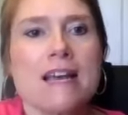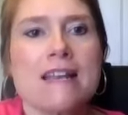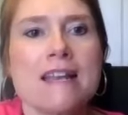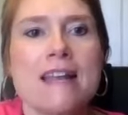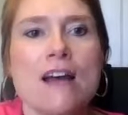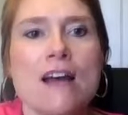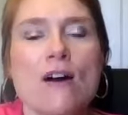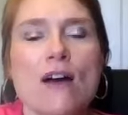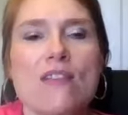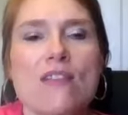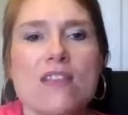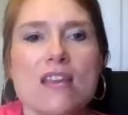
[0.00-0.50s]

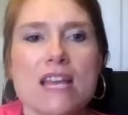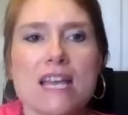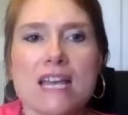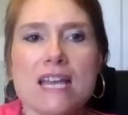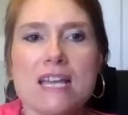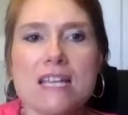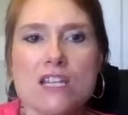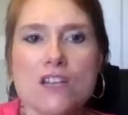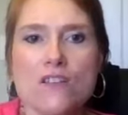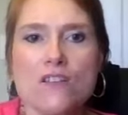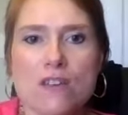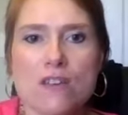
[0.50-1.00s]
Now, at the
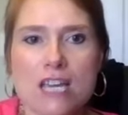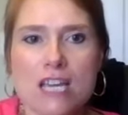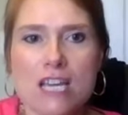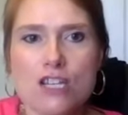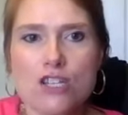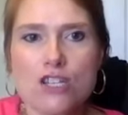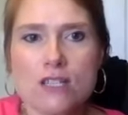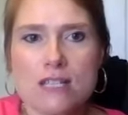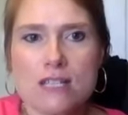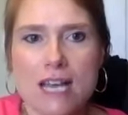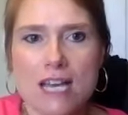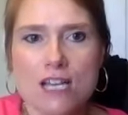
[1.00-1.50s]
end of
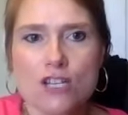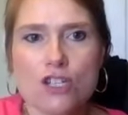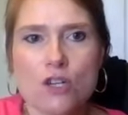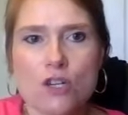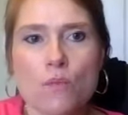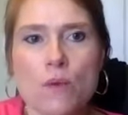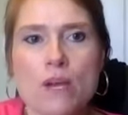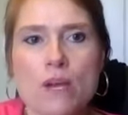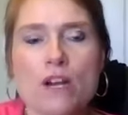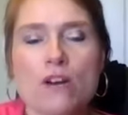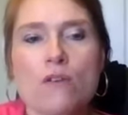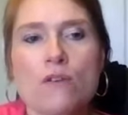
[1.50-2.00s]
each
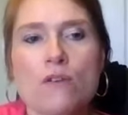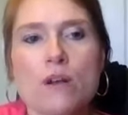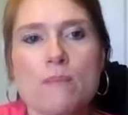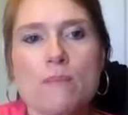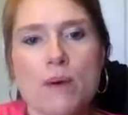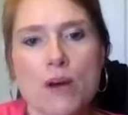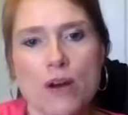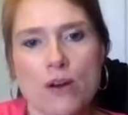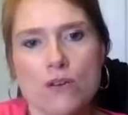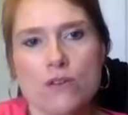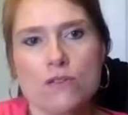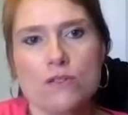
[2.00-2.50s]
session, we are going to
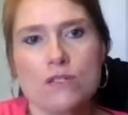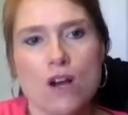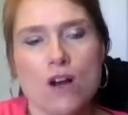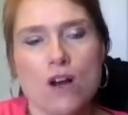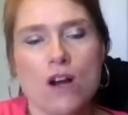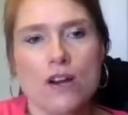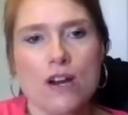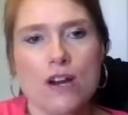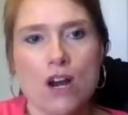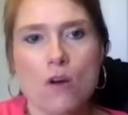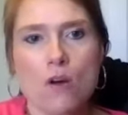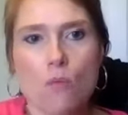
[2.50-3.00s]
post
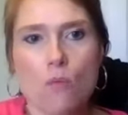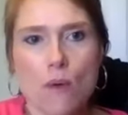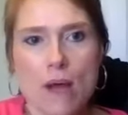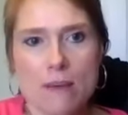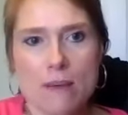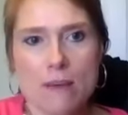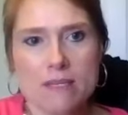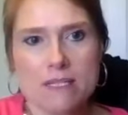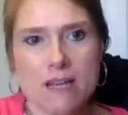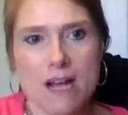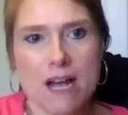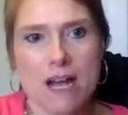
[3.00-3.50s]
on our
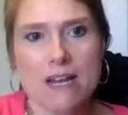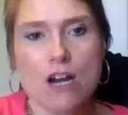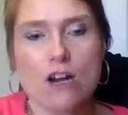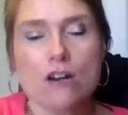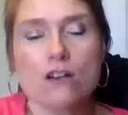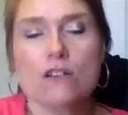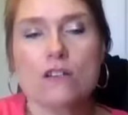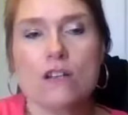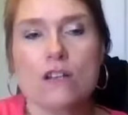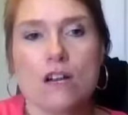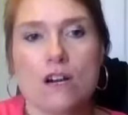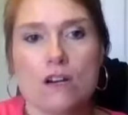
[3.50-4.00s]
website
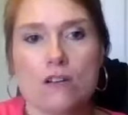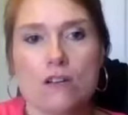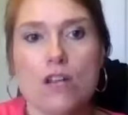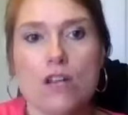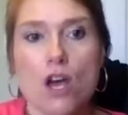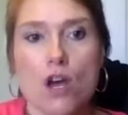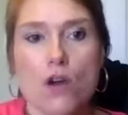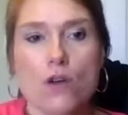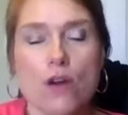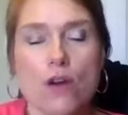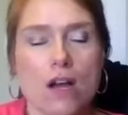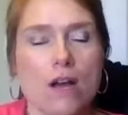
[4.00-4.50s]

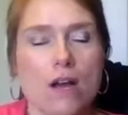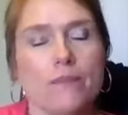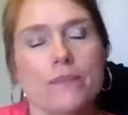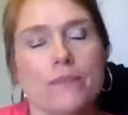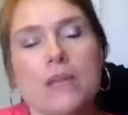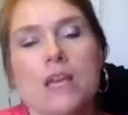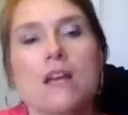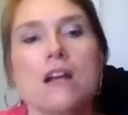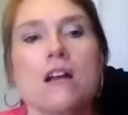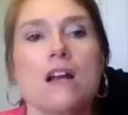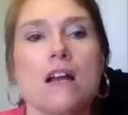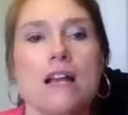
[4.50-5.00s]
our
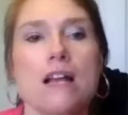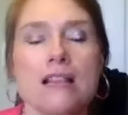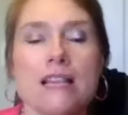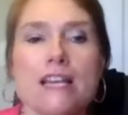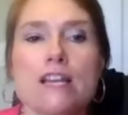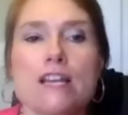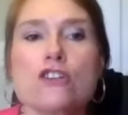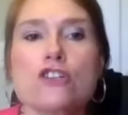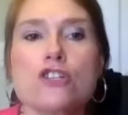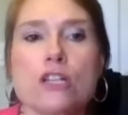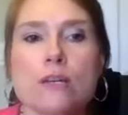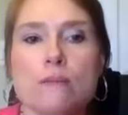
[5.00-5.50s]

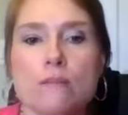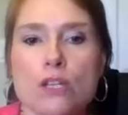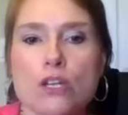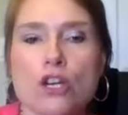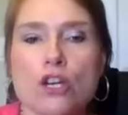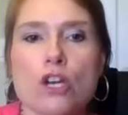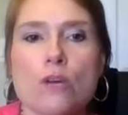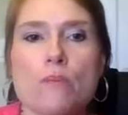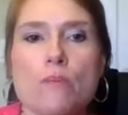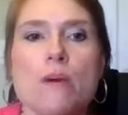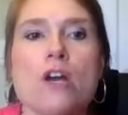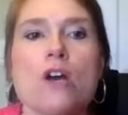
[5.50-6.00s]
Leadership
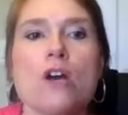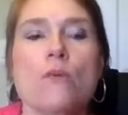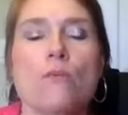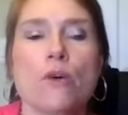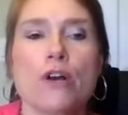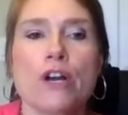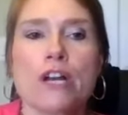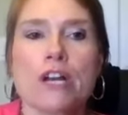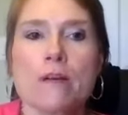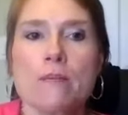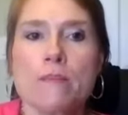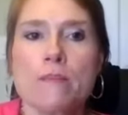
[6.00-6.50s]
Loop.
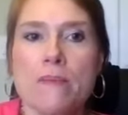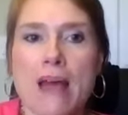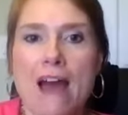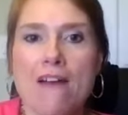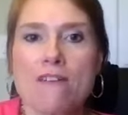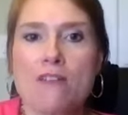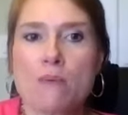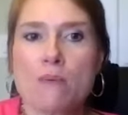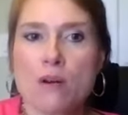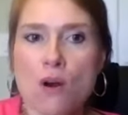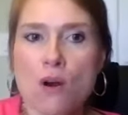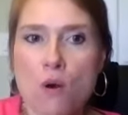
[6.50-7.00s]
We're going to
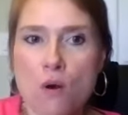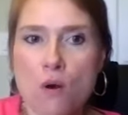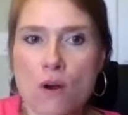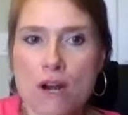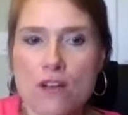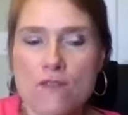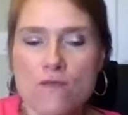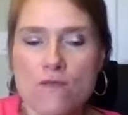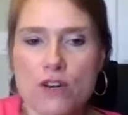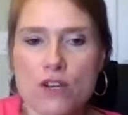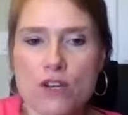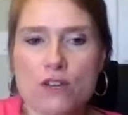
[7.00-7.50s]
have the
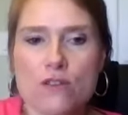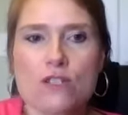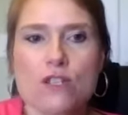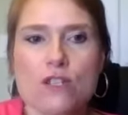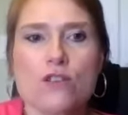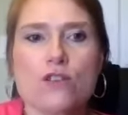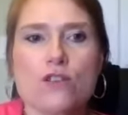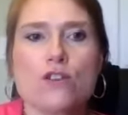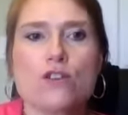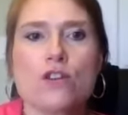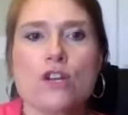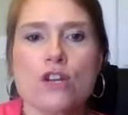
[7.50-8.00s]
recording for you so
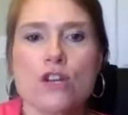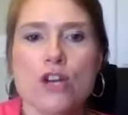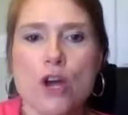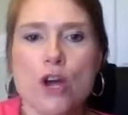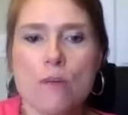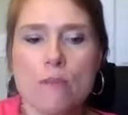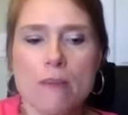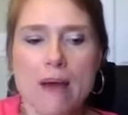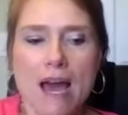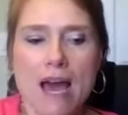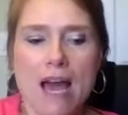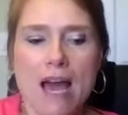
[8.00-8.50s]
that you can go
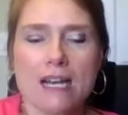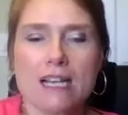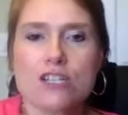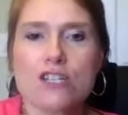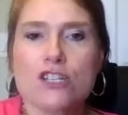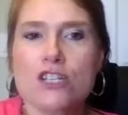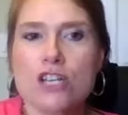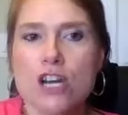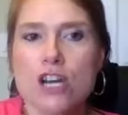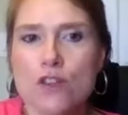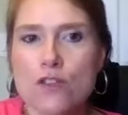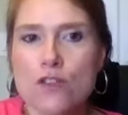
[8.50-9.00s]
back and
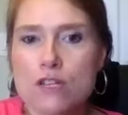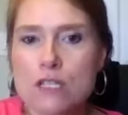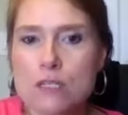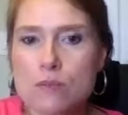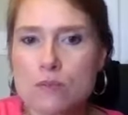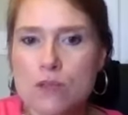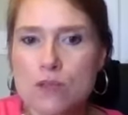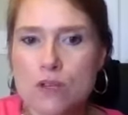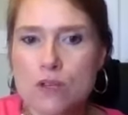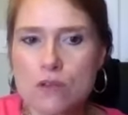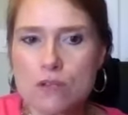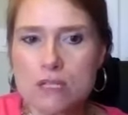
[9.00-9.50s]
share this
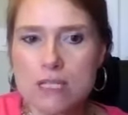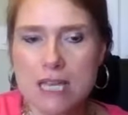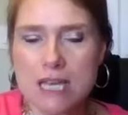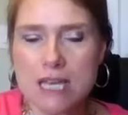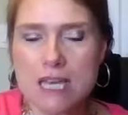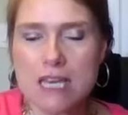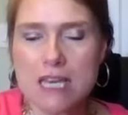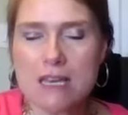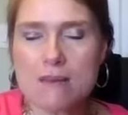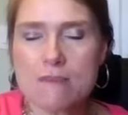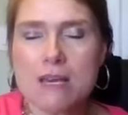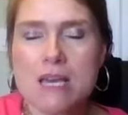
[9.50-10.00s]
with your
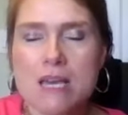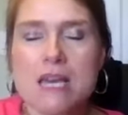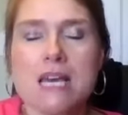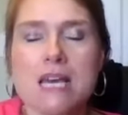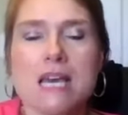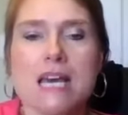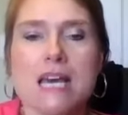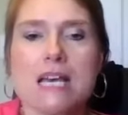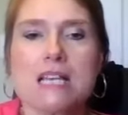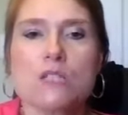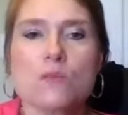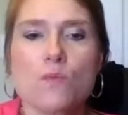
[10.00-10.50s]
team
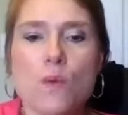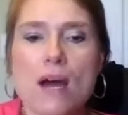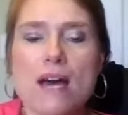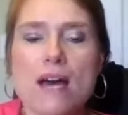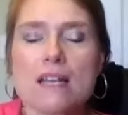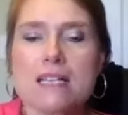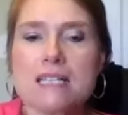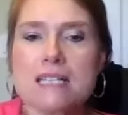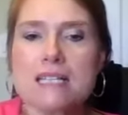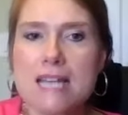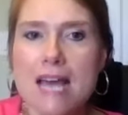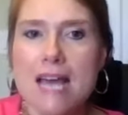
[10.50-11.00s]
as
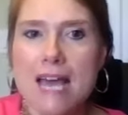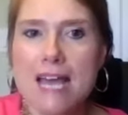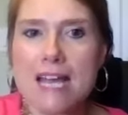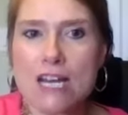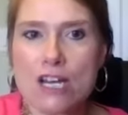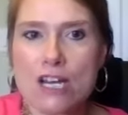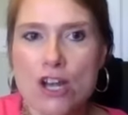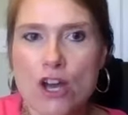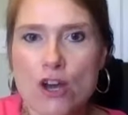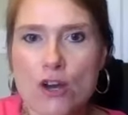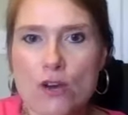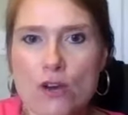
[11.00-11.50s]
well as take
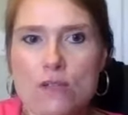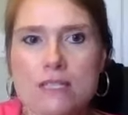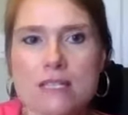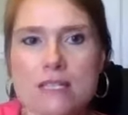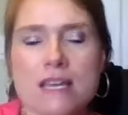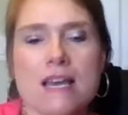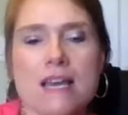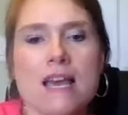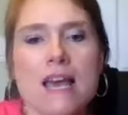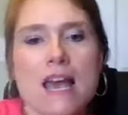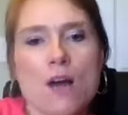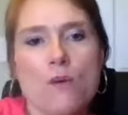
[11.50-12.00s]
notes.
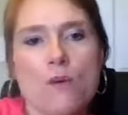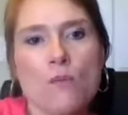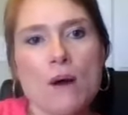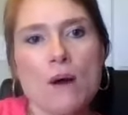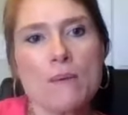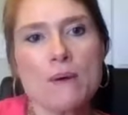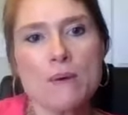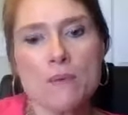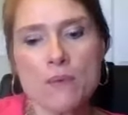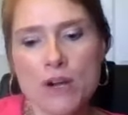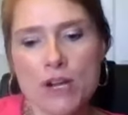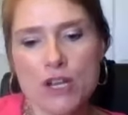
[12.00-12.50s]
And what
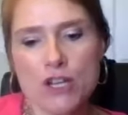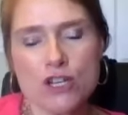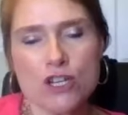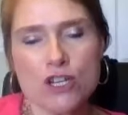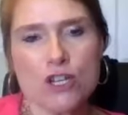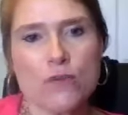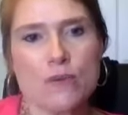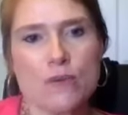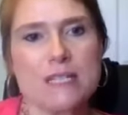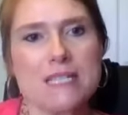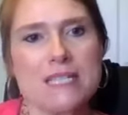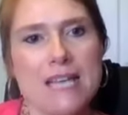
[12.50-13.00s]
we want you to
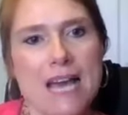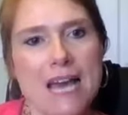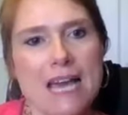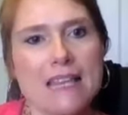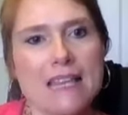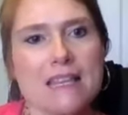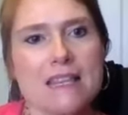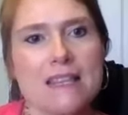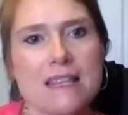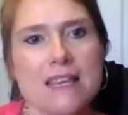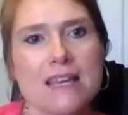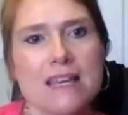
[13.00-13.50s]
do is take
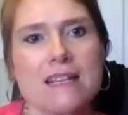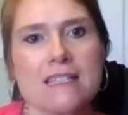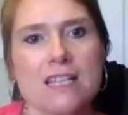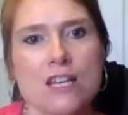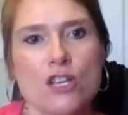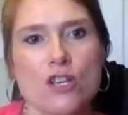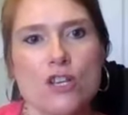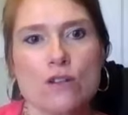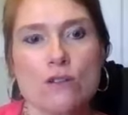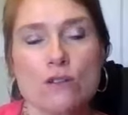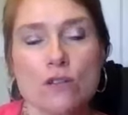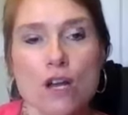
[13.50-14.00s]
the things
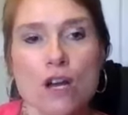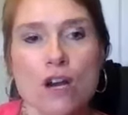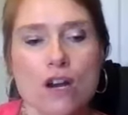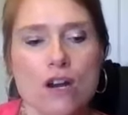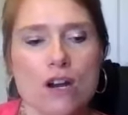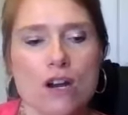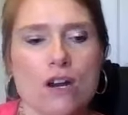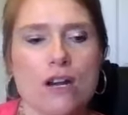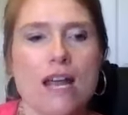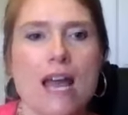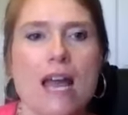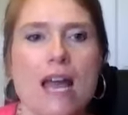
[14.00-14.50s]
that you
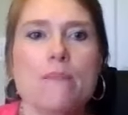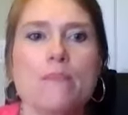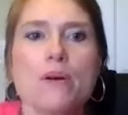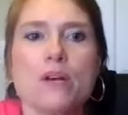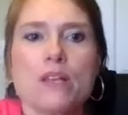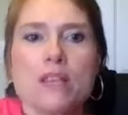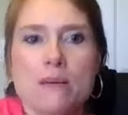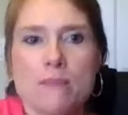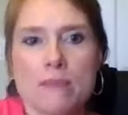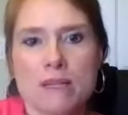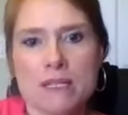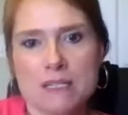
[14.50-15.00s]
learned and
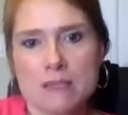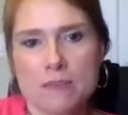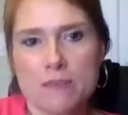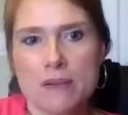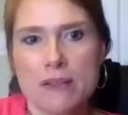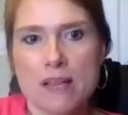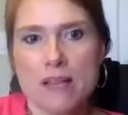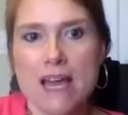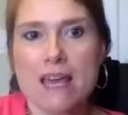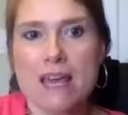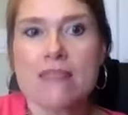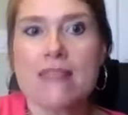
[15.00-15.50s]
put them into
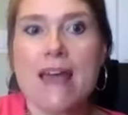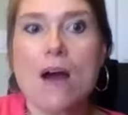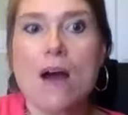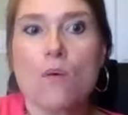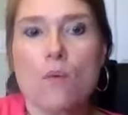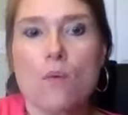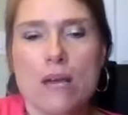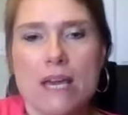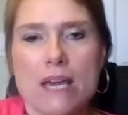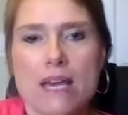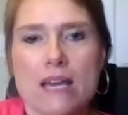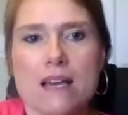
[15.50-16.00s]
play
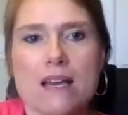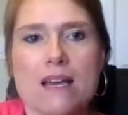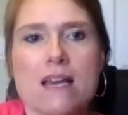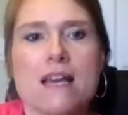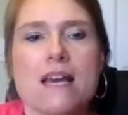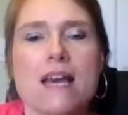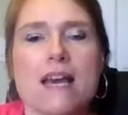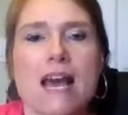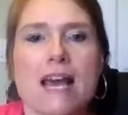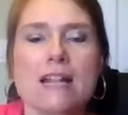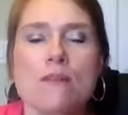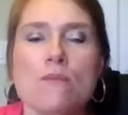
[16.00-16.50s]
that week.
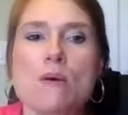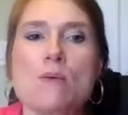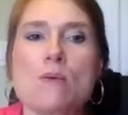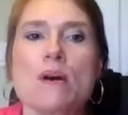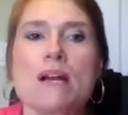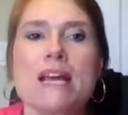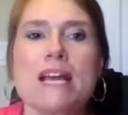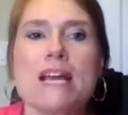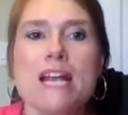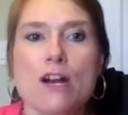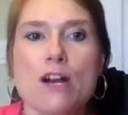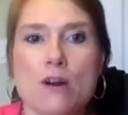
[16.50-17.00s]
And we
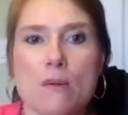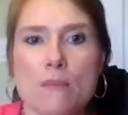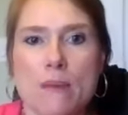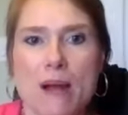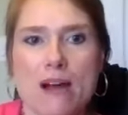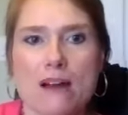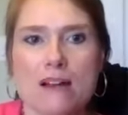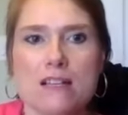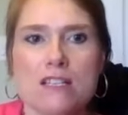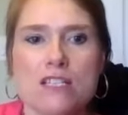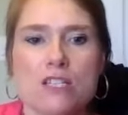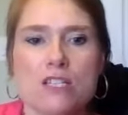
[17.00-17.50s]
want to hear
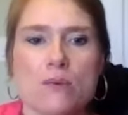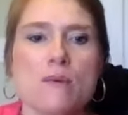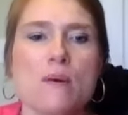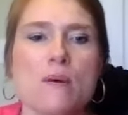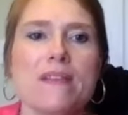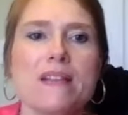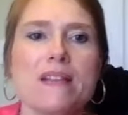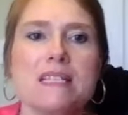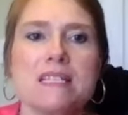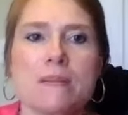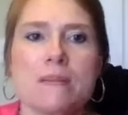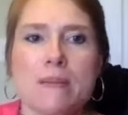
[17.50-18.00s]
about it. So we
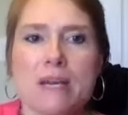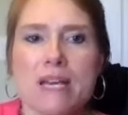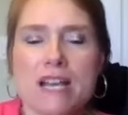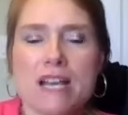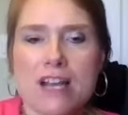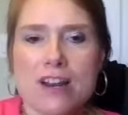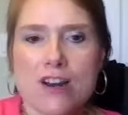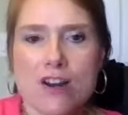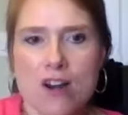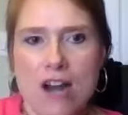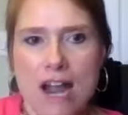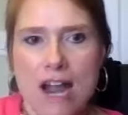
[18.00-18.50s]
want this to be
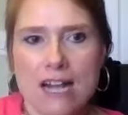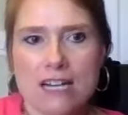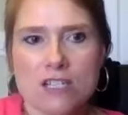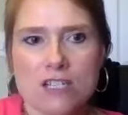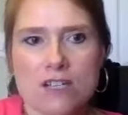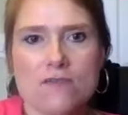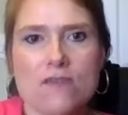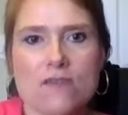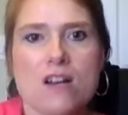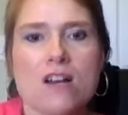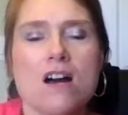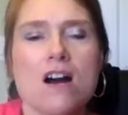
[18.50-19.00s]

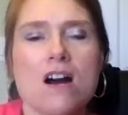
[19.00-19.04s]
interactive.